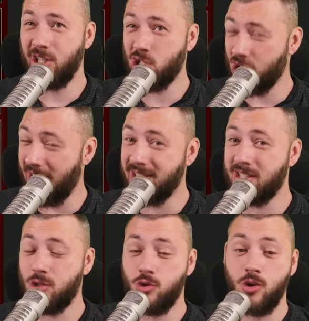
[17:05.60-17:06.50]
chance
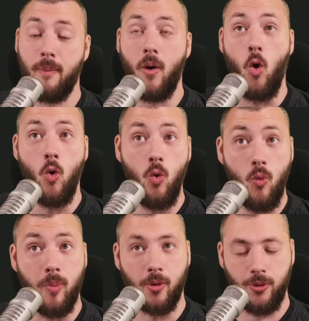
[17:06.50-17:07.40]
to drop
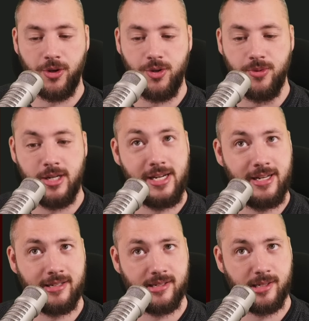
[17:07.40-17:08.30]
Uber
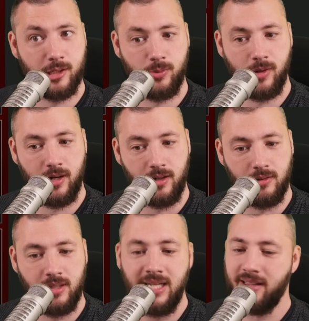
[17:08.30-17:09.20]
uniques as
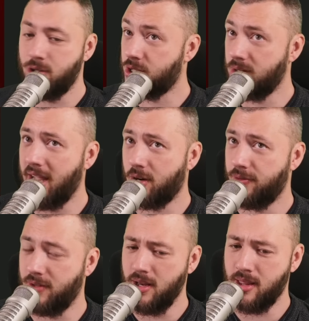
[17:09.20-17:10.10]
well. There's still Agra
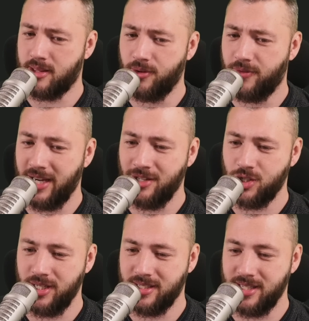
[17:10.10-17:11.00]
of Lilith, don't forget
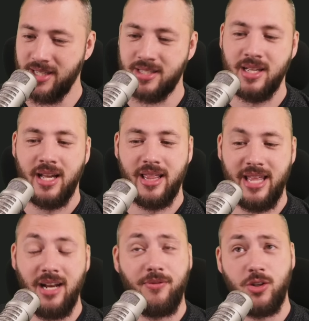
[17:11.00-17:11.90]
she exists.
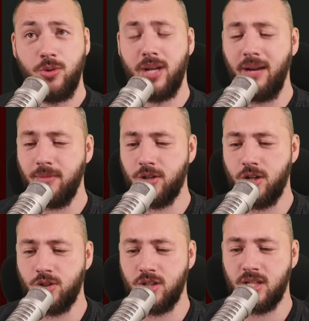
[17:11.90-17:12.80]
Then if you do Nightmare
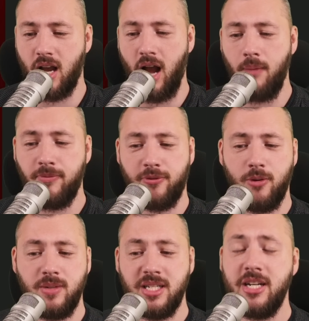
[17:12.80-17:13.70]
Dungeons up
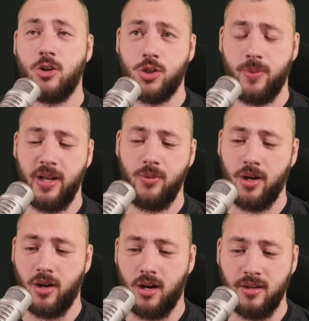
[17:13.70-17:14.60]
from tier
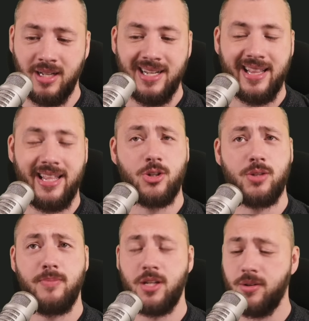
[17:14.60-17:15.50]
21 on, there's
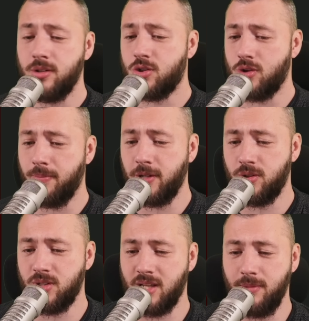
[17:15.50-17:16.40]
materials dropping to
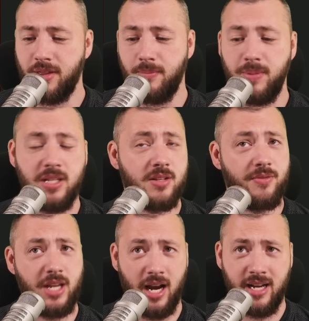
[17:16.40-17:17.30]
summon the Beast of
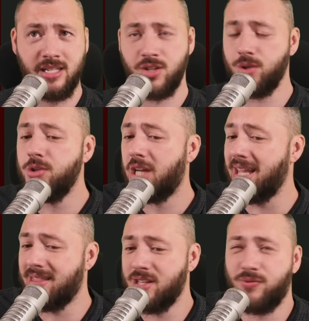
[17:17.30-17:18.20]
the Eyes, so you
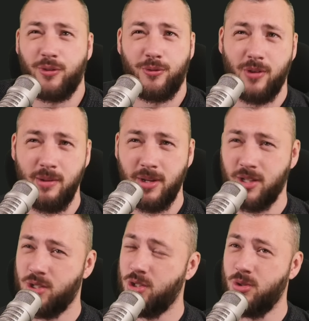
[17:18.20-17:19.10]
get this for free
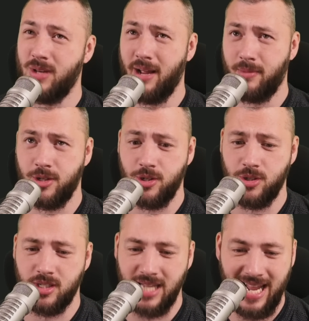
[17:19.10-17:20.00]
because you do Nightmare
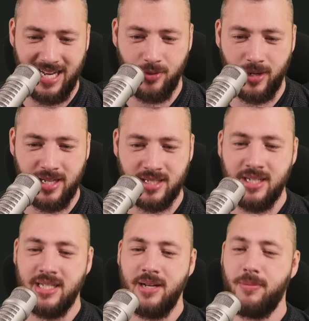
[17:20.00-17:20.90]
Dungeons anyways.
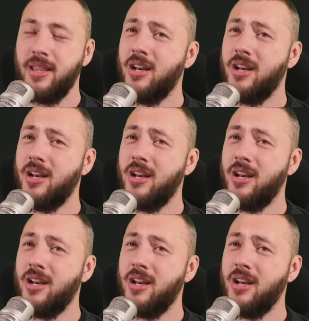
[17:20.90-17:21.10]
But then